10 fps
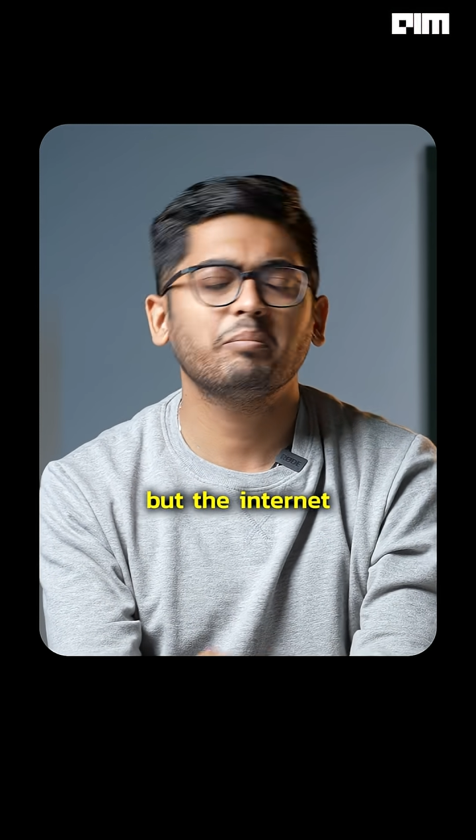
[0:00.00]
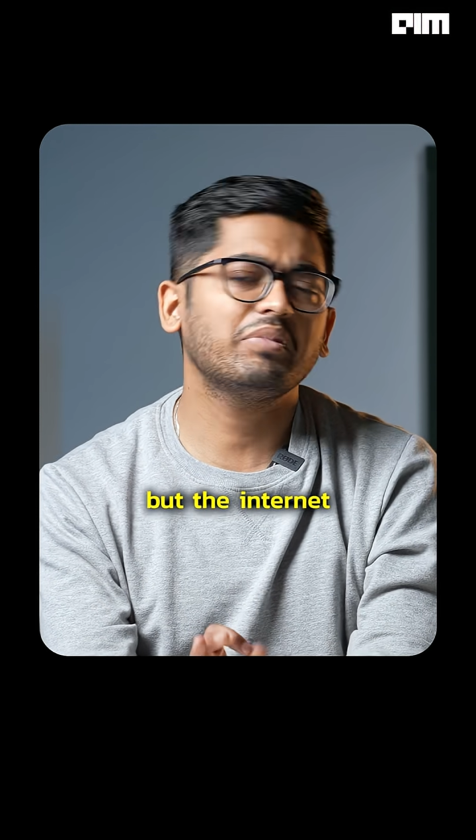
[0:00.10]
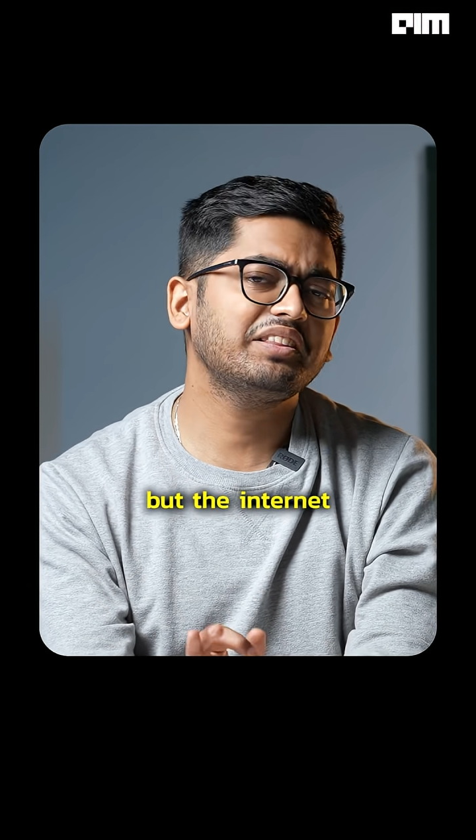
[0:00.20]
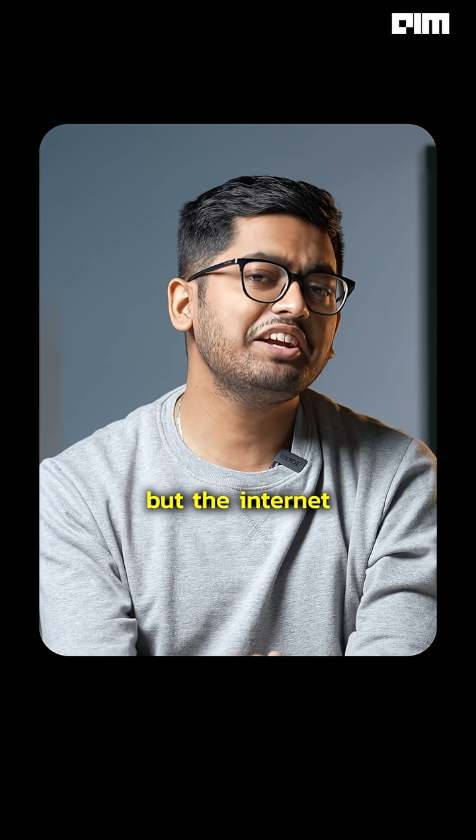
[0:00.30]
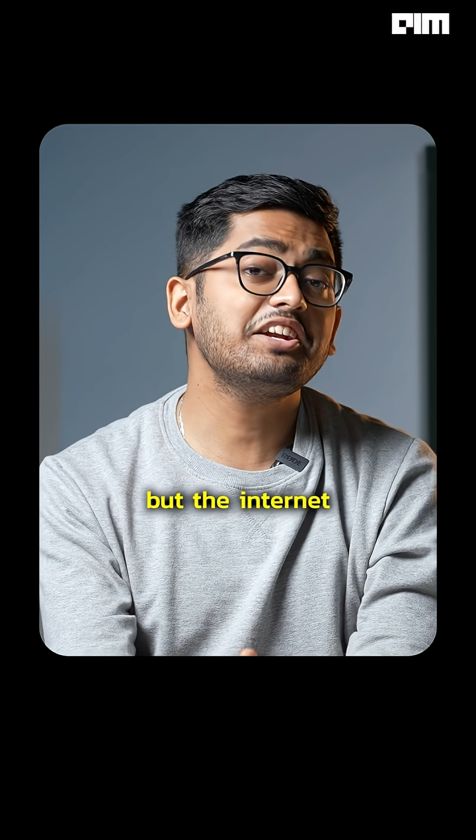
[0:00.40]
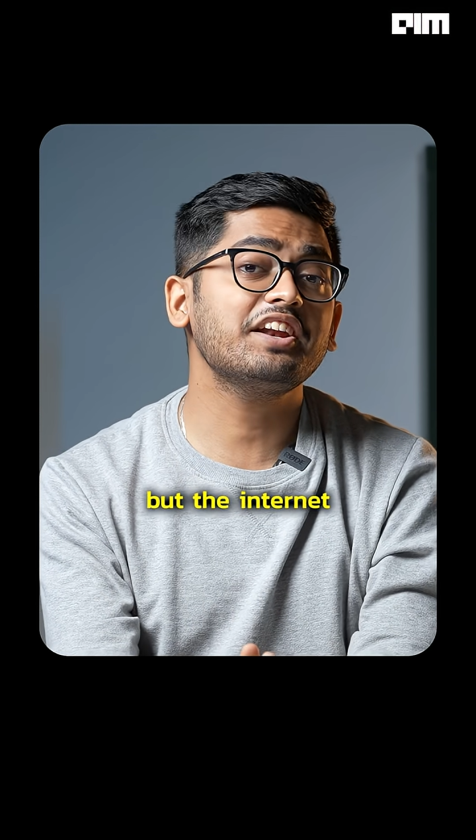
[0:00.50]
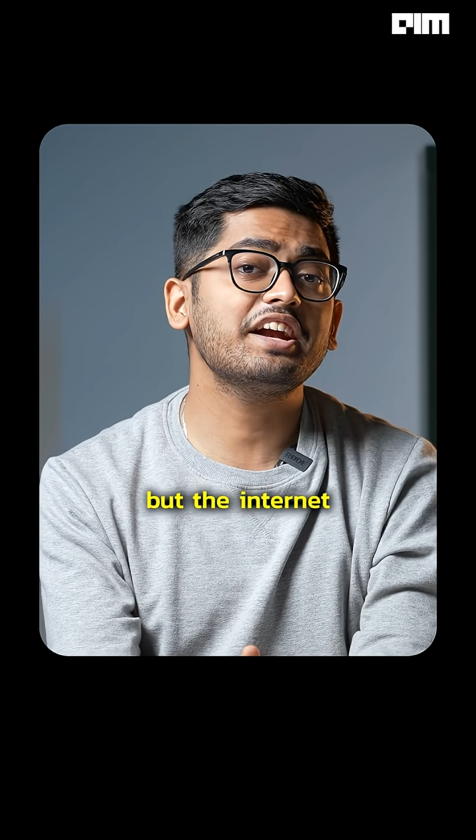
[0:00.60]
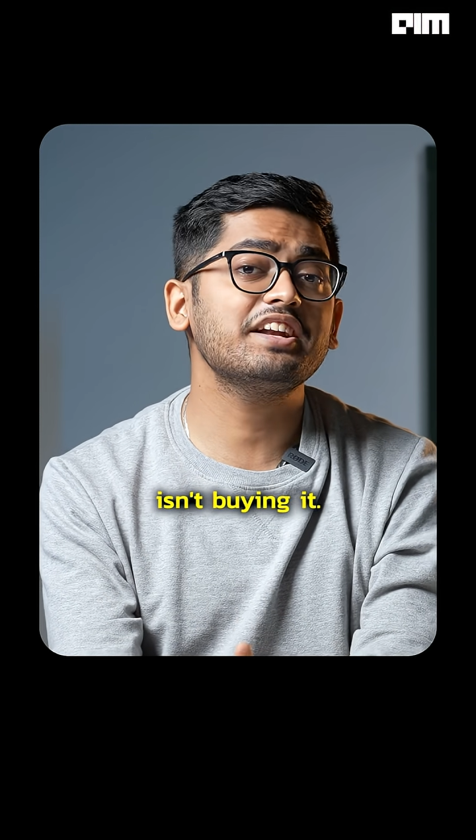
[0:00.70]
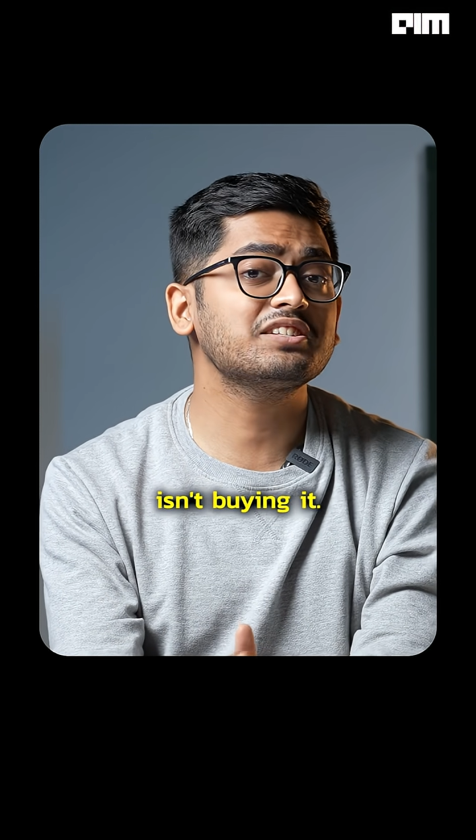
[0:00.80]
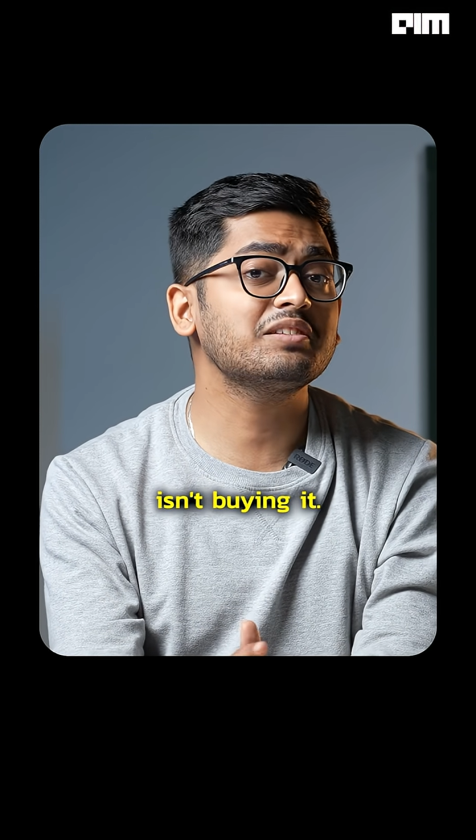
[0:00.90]
but the
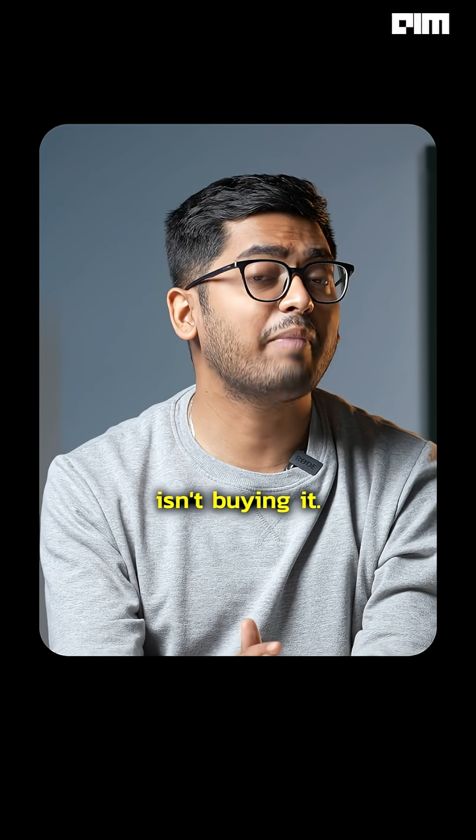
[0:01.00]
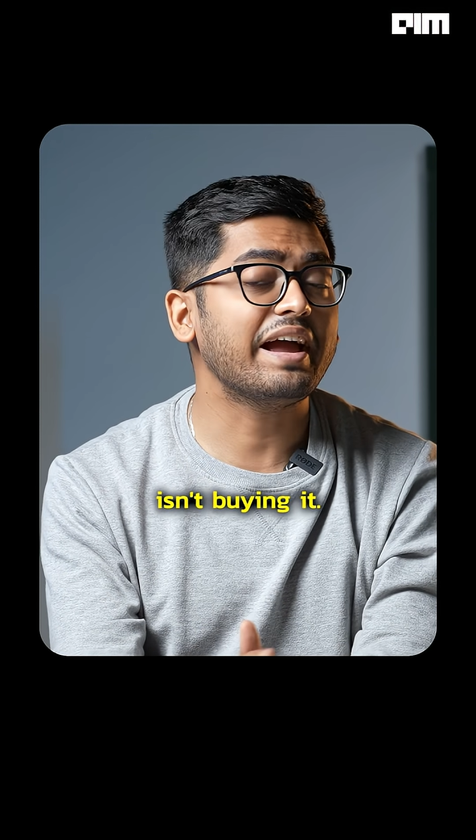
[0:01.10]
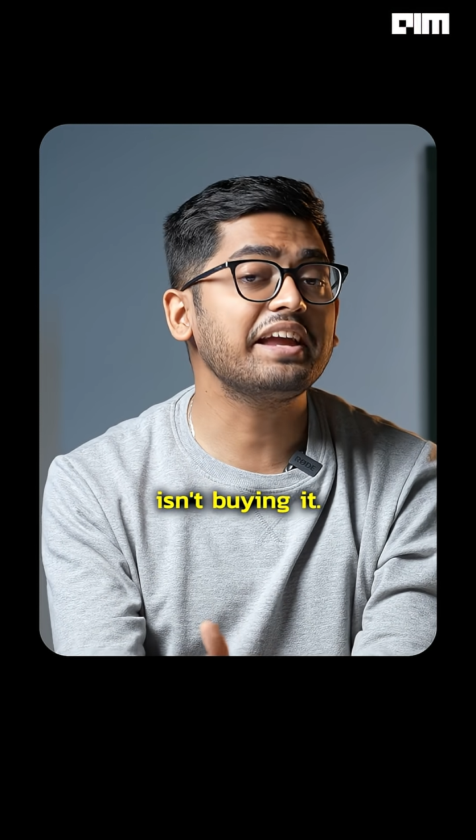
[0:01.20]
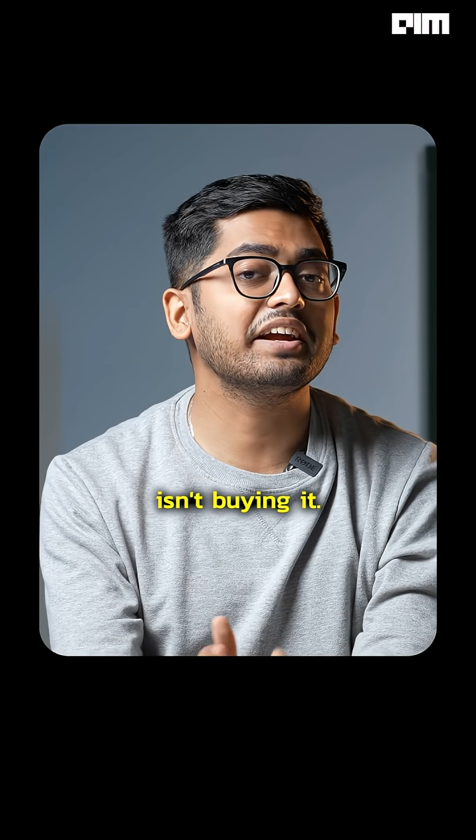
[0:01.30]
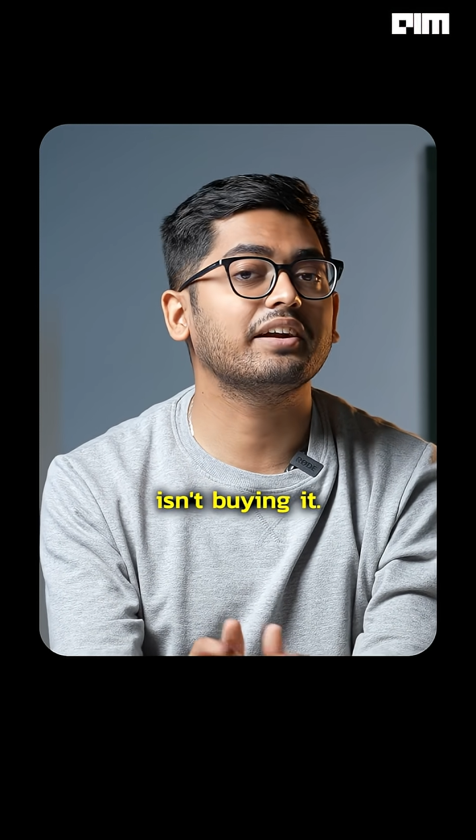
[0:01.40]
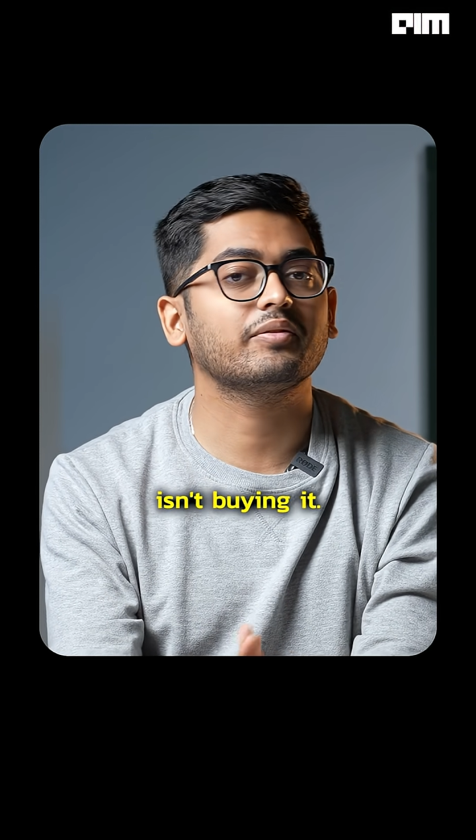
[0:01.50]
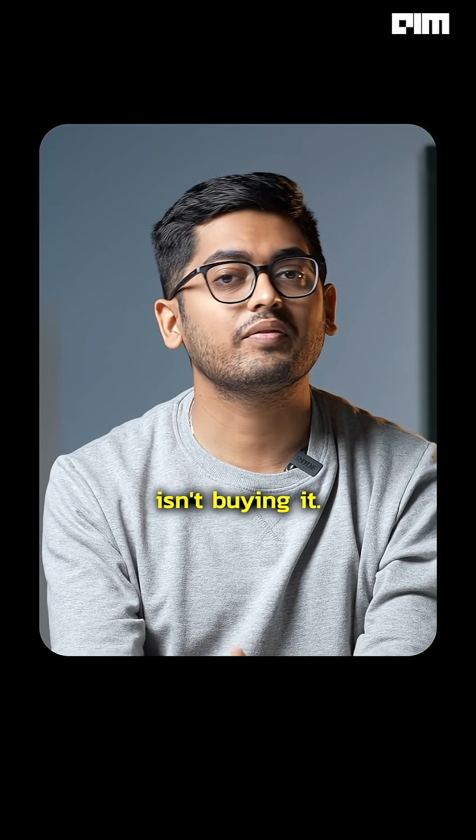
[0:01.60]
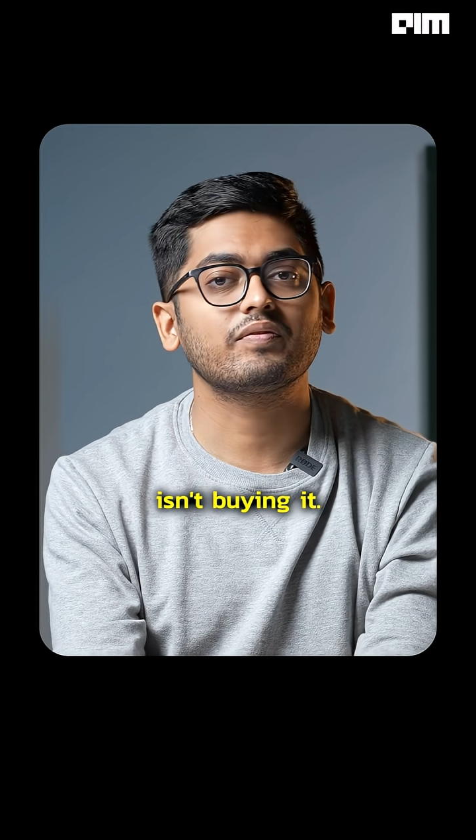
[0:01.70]
internet isn't buying it.